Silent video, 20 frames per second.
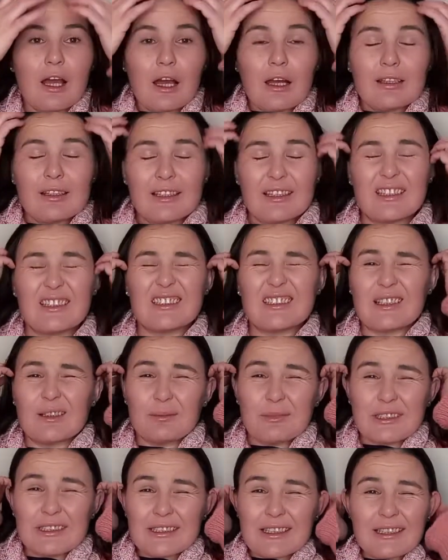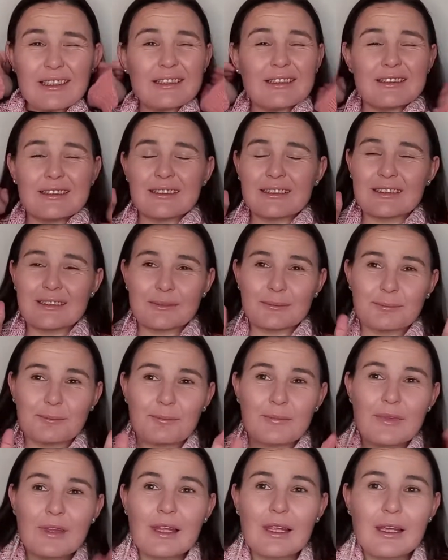There is some mistakes,
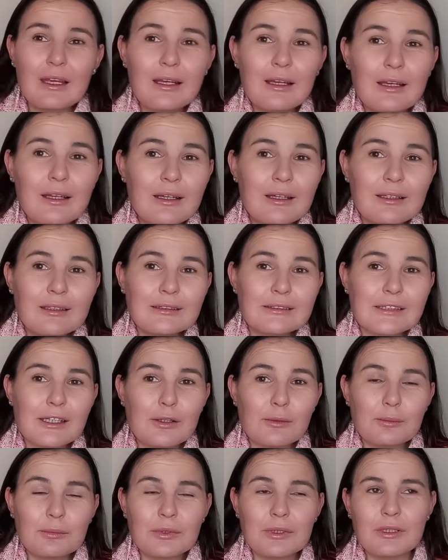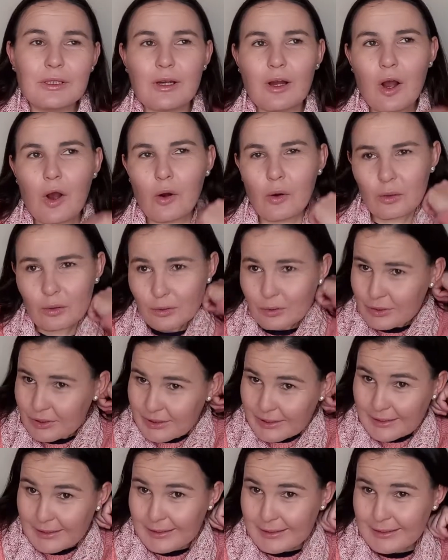some holes
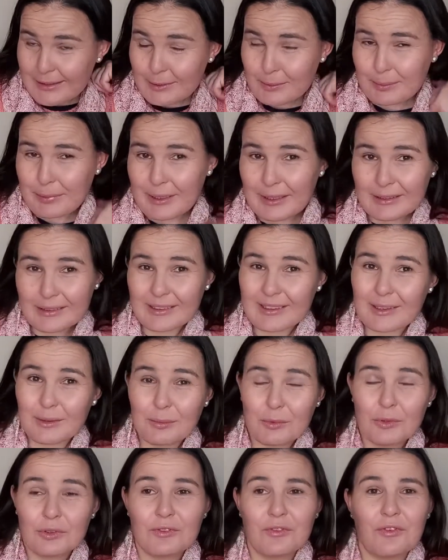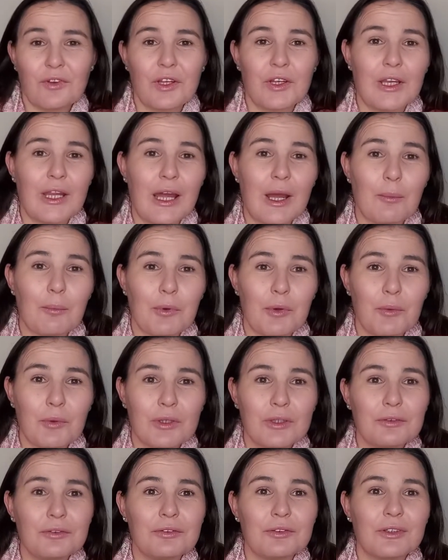here in the back that I'm not very happy
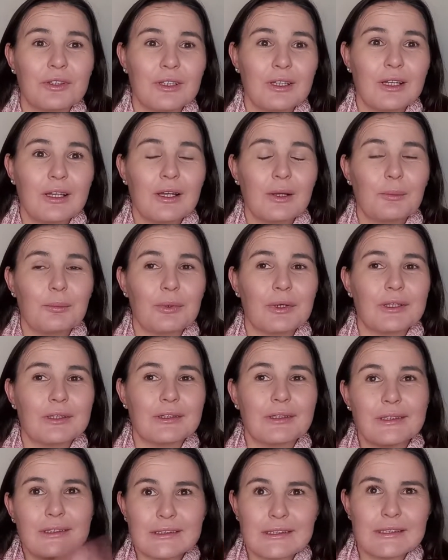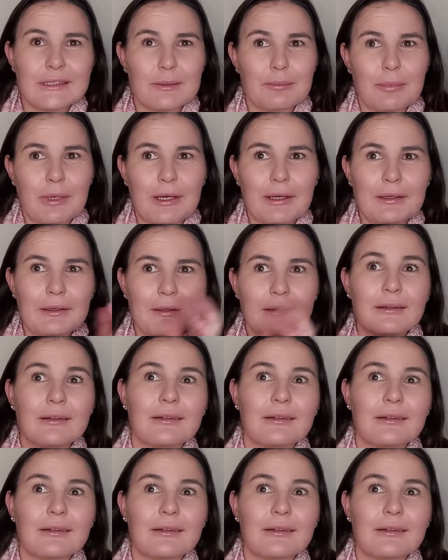with, but it's in the back.